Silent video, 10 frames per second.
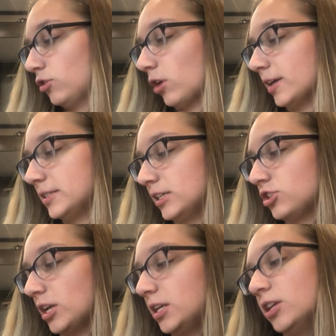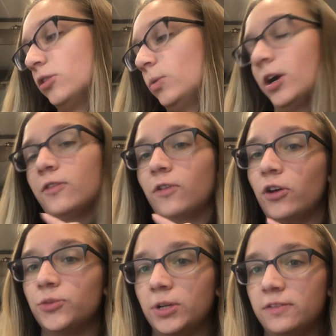Cross Stitch and Needlework
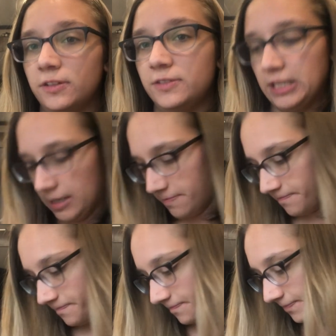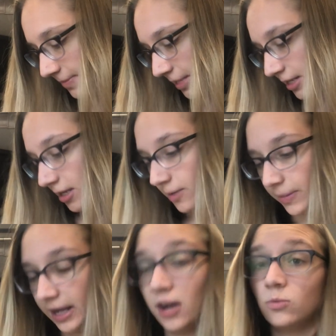Fall 2015.
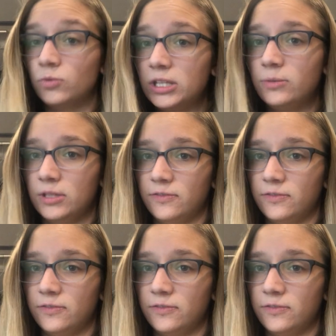But I got really, really